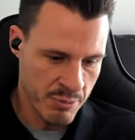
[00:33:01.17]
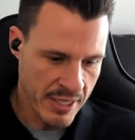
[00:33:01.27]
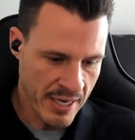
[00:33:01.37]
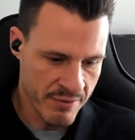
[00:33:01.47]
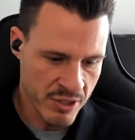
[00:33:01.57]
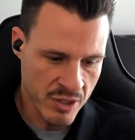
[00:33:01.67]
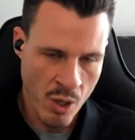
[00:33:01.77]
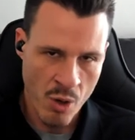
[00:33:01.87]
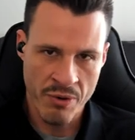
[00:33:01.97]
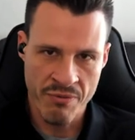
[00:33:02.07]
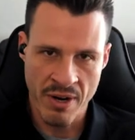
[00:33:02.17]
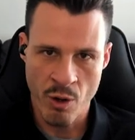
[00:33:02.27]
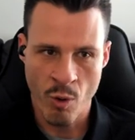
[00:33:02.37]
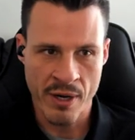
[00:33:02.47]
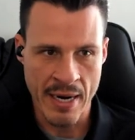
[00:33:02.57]
kind of slow and very
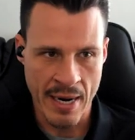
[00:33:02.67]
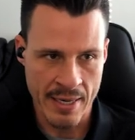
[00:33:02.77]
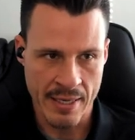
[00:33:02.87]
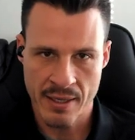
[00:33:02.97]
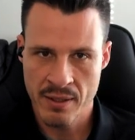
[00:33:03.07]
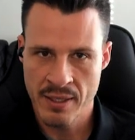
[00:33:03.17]
organic.